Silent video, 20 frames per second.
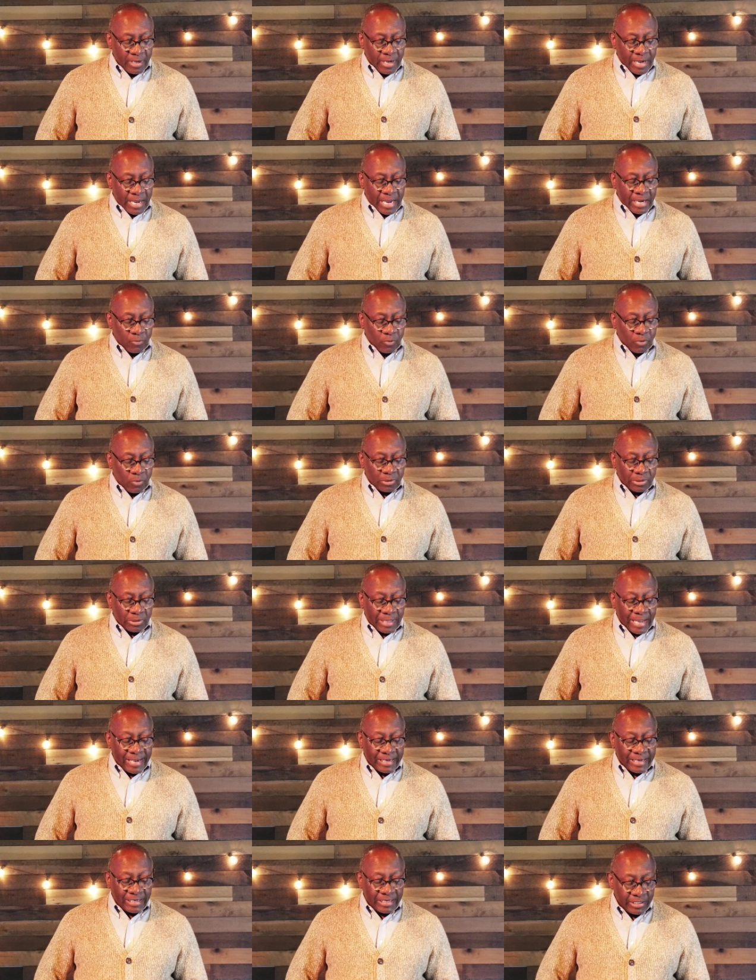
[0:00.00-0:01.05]
I will
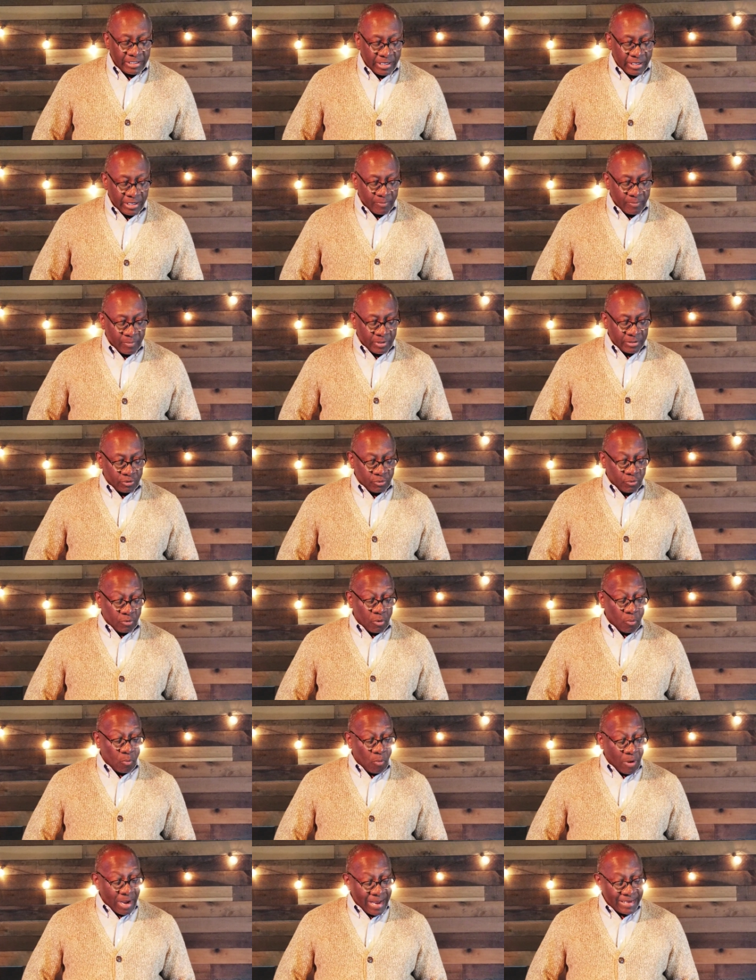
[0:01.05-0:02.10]
liken him unto a
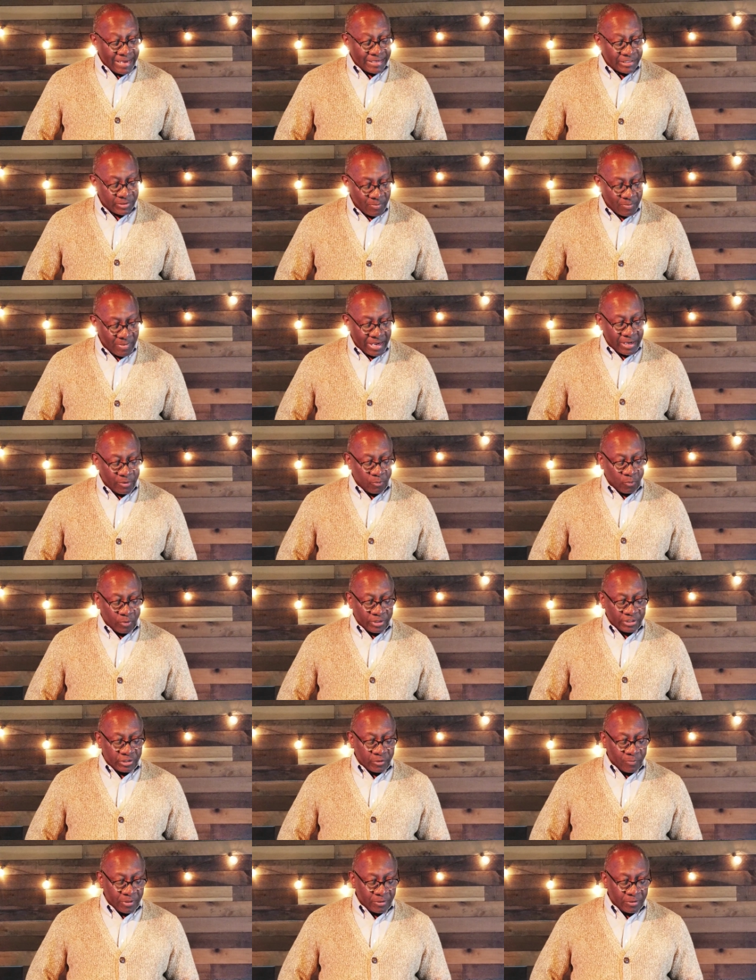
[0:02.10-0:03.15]
wise man
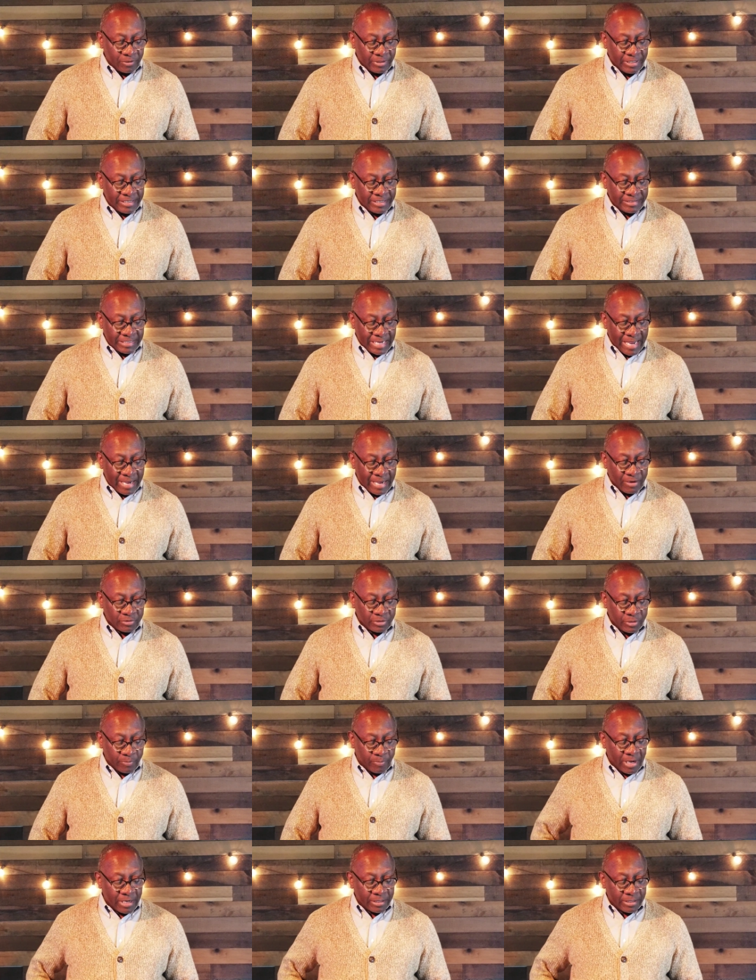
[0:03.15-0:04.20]
which built his house
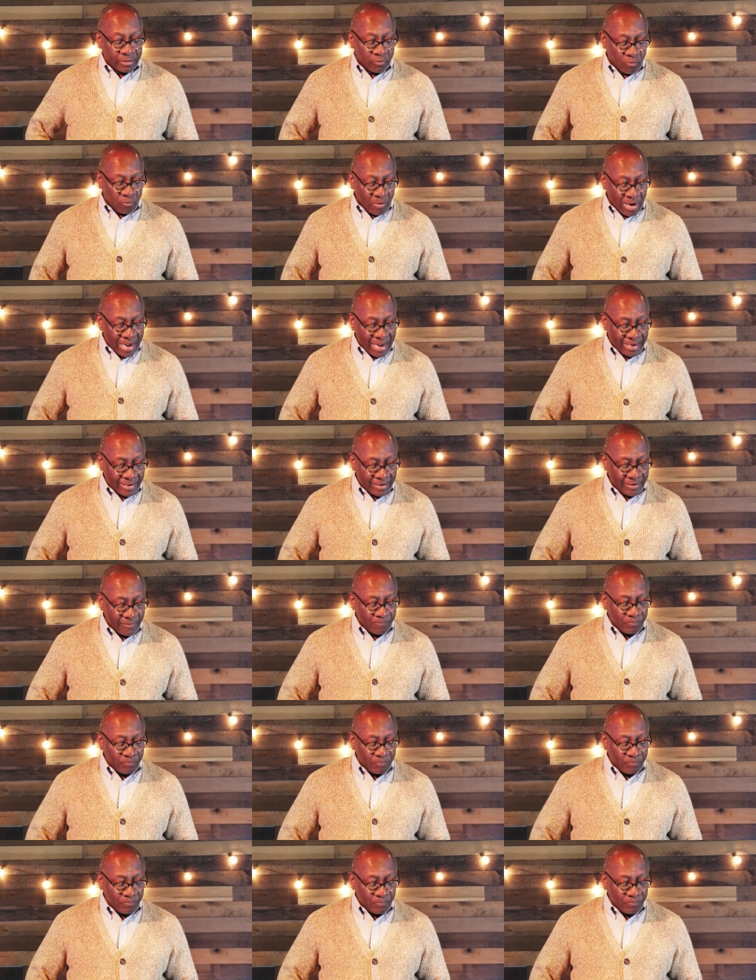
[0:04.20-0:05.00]
upon a rock.